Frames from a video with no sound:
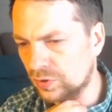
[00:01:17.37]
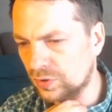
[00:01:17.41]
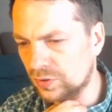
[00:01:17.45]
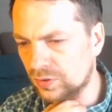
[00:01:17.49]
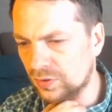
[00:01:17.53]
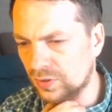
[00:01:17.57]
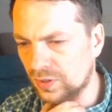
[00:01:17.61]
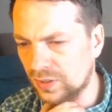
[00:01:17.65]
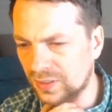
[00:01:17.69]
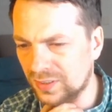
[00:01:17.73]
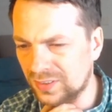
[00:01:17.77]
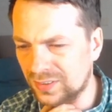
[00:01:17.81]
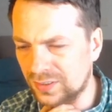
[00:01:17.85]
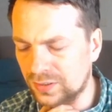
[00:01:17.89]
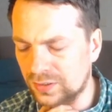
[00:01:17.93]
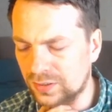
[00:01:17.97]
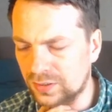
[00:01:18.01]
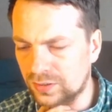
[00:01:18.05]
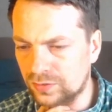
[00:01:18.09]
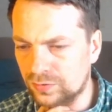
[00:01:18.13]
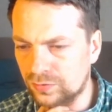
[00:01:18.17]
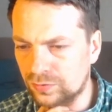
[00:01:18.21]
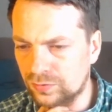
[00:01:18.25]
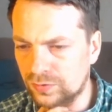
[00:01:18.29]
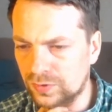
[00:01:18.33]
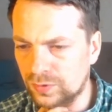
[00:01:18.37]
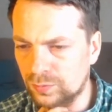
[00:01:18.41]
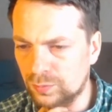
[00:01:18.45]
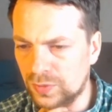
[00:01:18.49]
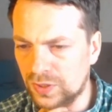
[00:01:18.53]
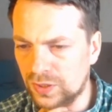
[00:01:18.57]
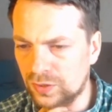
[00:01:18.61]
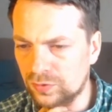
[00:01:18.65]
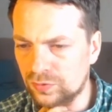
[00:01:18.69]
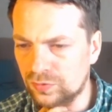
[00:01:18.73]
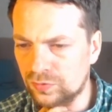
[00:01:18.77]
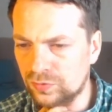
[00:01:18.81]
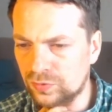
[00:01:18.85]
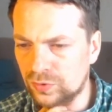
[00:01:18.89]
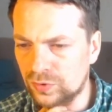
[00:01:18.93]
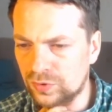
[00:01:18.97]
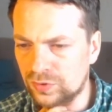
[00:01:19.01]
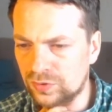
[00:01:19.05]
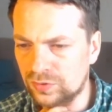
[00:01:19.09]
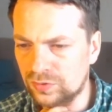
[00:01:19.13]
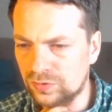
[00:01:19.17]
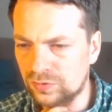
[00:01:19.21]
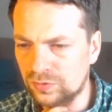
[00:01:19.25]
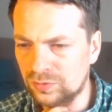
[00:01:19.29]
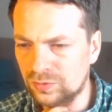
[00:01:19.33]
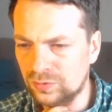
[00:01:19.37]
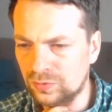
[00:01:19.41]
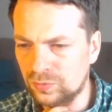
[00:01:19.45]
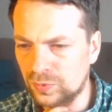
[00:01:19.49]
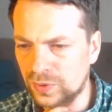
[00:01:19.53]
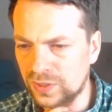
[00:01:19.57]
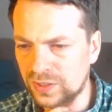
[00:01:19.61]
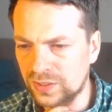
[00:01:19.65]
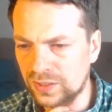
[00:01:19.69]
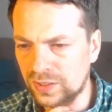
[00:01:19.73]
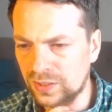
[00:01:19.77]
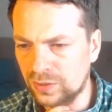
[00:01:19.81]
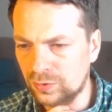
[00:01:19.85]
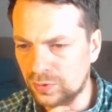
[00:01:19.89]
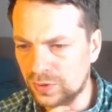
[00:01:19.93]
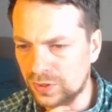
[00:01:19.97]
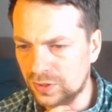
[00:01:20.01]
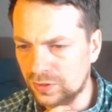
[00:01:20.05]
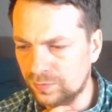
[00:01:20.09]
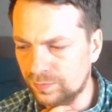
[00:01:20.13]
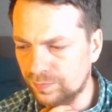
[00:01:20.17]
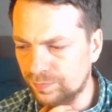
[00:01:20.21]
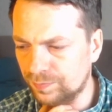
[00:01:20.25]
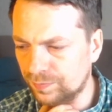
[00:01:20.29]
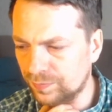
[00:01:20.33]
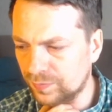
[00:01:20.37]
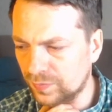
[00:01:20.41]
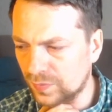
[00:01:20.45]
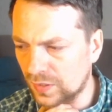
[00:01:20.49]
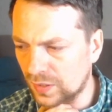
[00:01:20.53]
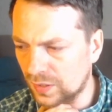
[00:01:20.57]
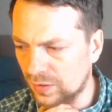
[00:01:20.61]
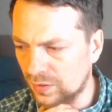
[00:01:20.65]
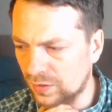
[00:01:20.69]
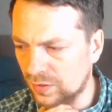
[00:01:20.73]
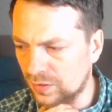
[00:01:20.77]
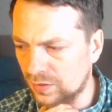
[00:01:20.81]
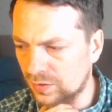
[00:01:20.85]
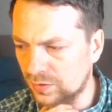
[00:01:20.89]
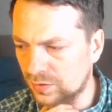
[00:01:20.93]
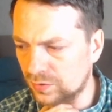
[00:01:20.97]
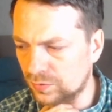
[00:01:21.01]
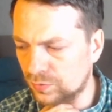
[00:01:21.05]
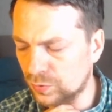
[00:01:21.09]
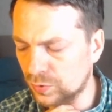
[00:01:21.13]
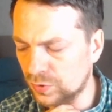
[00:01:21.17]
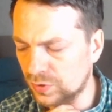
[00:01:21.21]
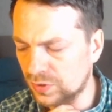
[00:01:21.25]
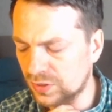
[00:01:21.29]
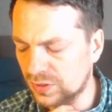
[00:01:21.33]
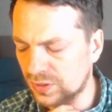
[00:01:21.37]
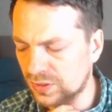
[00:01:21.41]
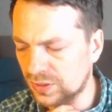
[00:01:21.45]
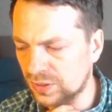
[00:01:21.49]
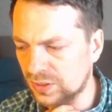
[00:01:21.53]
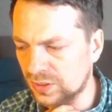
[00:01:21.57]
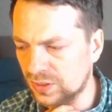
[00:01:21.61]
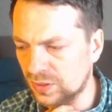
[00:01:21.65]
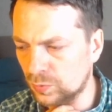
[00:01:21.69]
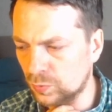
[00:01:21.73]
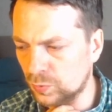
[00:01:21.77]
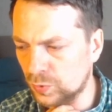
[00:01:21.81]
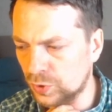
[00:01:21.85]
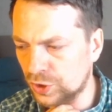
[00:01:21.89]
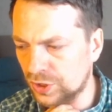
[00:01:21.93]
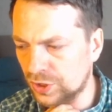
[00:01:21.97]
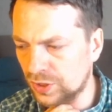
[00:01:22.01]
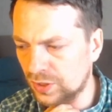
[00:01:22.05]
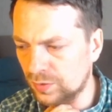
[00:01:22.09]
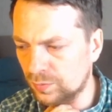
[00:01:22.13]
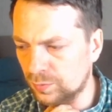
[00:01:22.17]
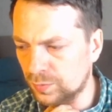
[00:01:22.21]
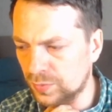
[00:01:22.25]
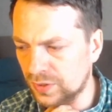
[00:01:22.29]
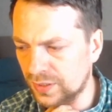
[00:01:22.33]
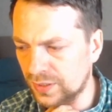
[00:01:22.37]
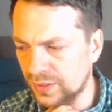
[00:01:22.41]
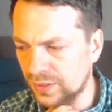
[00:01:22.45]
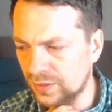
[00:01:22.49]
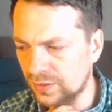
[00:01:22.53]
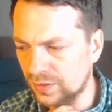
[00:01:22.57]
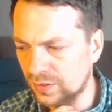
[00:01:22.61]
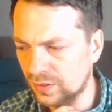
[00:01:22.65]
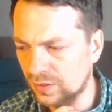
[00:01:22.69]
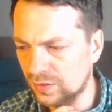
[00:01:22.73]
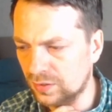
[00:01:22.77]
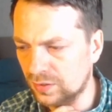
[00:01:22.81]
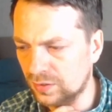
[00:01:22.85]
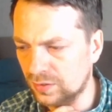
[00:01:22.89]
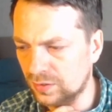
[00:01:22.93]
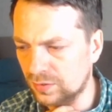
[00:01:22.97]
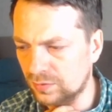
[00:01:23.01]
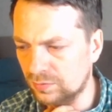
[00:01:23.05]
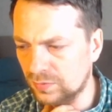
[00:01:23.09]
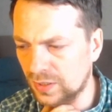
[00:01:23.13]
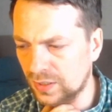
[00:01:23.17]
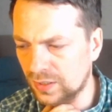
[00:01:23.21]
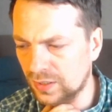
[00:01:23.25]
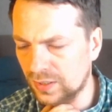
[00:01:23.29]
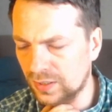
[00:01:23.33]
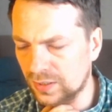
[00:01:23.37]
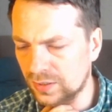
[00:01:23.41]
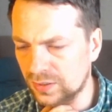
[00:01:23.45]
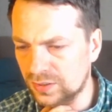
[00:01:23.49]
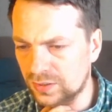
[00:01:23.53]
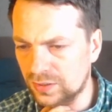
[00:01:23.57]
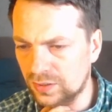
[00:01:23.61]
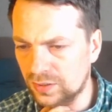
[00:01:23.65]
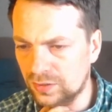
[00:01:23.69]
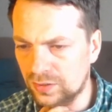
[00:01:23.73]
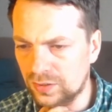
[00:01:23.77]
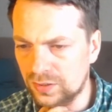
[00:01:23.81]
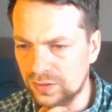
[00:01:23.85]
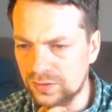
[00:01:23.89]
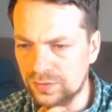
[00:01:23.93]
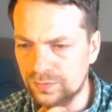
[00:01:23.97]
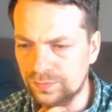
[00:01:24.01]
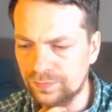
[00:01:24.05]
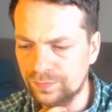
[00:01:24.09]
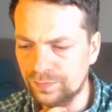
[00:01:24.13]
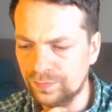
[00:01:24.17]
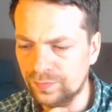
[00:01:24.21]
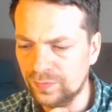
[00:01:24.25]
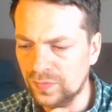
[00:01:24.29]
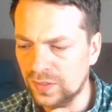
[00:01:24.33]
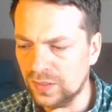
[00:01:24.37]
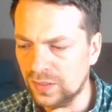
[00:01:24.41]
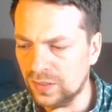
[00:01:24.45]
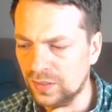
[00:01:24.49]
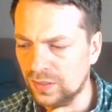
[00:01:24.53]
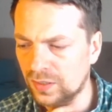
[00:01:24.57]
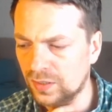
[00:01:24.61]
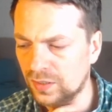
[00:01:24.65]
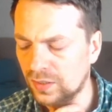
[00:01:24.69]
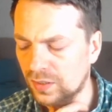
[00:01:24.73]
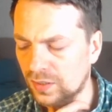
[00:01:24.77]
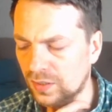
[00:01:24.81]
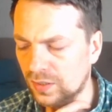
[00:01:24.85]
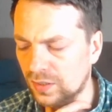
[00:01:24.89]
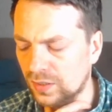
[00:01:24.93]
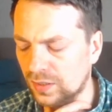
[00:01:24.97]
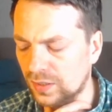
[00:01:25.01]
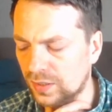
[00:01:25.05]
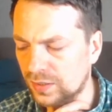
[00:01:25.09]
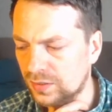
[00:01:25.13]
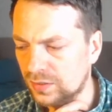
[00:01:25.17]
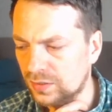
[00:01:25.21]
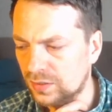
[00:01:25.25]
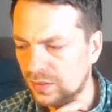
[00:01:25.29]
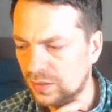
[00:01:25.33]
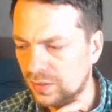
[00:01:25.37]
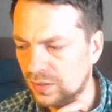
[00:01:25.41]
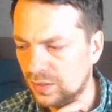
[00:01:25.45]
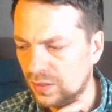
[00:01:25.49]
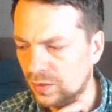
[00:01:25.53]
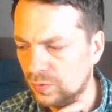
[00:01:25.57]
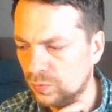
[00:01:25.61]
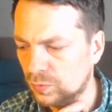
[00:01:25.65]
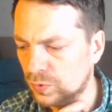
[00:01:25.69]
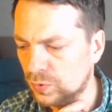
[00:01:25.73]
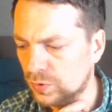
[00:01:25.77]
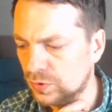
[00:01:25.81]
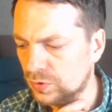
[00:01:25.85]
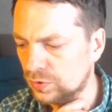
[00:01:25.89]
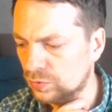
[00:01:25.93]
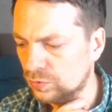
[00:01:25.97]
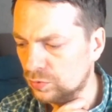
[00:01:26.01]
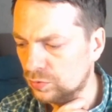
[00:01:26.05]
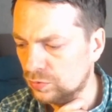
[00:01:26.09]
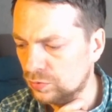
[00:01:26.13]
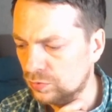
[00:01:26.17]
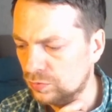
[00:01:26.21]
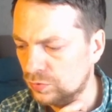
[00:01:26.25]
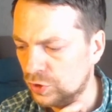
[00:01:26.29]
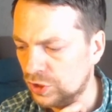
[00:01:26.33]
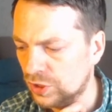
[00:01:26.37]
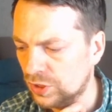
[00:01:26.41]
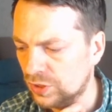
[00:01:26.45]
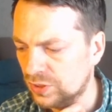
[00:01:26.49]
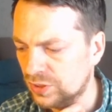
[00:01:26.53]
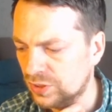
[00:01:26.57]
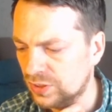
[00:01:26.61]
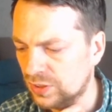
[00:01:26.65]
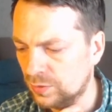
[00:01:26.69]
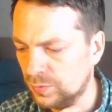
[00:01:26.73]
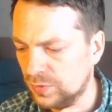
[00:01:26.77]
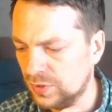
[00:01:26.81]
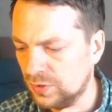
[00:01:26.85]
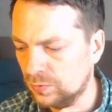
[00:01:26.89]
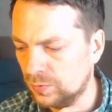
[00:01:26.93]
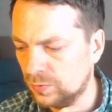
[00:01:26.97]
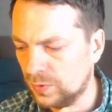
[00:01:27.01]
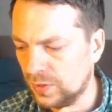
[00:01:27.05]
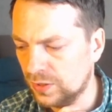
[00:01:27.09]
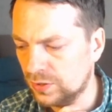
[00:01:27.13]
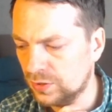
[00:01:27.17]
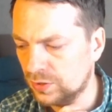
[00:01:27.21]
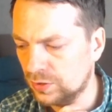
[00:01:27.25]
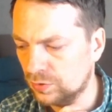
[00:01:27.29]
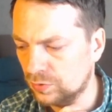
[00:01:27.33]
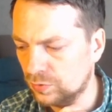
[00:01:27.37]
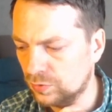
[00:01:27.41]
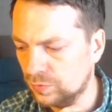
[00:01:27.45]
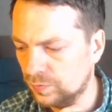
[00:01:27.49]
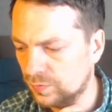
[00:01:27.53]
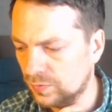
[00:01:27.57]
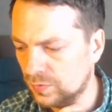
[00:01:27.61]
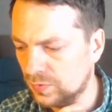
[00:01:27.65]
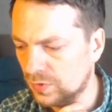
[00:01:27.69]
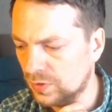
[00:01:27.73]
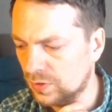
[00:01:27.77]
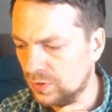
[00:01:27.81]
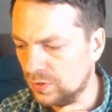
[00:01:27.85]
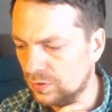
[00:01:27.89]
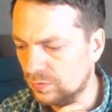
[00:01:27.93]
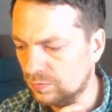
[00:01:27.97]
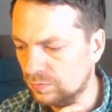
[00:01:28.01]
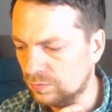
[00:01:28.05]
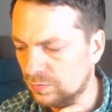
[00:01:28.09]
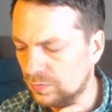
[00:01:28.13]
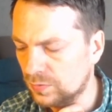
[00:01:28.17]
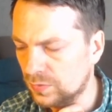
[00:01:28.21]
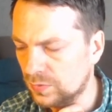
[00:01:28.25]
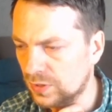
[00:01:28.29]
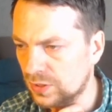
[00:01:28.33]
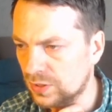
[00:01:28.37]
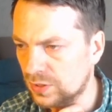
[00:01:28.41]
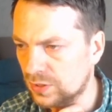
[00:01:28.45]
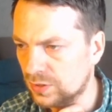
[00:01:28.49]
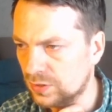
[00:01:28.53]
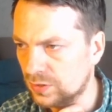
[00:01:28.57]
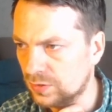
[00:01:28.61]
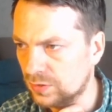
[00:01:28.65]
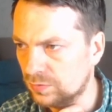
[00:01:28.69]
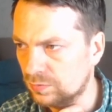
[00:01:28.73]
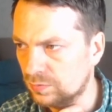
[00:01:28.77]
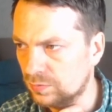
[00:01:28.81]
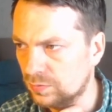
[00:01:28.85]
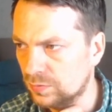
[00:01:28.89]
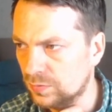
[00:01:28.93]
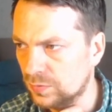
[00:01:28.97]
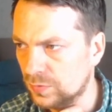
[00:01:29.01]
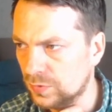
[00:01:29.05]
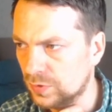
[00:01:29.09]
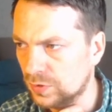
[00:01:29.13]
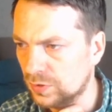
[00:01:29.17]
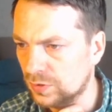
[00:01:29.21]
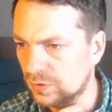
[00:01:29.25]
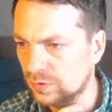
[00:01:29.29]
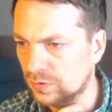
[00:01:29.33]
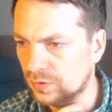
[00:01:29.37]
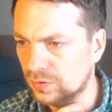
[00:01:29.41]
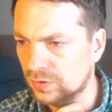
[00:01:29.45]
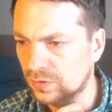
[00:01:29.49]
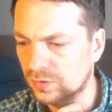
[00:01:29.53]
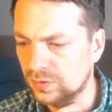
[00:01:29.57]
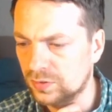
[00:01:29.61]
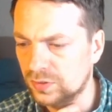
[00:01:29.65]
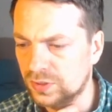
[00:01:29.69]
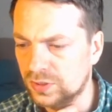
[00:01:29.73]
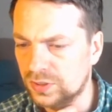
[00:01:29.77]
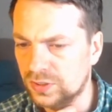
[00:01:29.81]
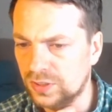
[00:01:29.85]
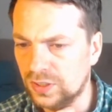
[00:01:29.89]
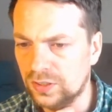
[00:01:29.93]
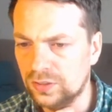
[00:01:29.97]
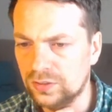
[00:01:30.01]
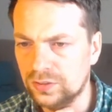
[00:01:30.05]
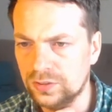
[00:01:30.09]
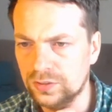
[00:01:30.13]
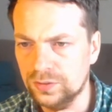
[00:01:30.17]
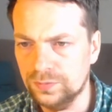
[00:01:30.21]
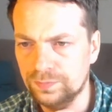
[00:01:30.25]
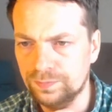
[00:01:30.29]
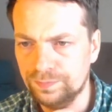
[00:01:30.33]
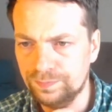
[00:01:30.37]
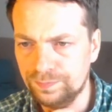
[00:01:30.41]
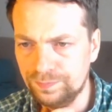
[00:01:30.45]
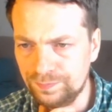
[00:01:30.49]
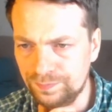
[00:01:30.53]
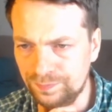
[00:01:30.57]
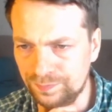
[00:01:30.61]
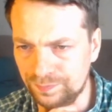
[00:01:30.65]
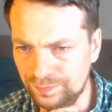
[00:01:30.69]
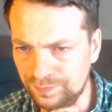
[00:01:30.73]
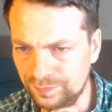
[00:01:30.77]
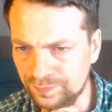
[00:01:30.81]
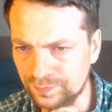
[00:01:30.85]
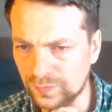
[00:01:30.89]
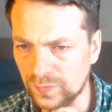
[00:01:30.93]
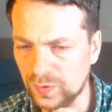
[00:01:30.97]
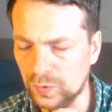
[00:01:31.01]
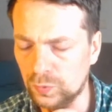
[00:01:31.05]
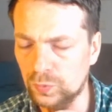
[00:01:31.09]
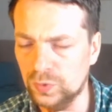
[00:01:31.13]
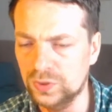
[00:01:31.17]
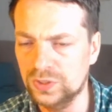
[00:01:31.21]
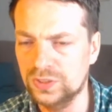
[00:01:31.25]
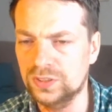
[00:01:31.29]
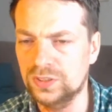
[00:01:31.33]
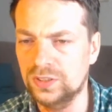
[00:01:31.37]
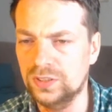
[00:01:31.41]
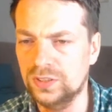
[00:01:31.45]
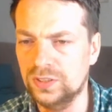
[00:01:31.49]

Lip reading: I did it about for 1 hour, and for the system which I play against a lot. And I want to share some advice. So let's start with